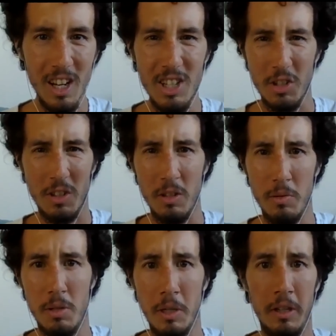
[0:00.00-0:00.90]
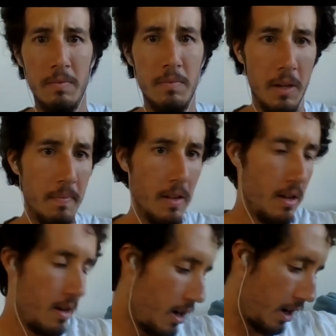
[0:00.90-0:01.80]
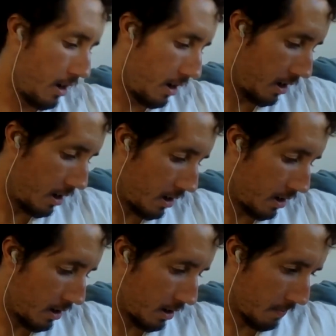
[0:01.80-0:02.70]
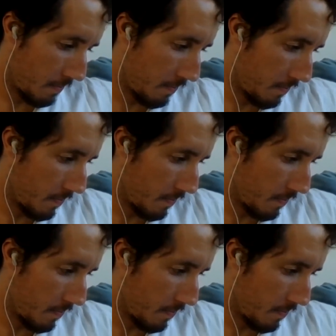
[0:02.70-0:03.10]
We should be good. So, all right.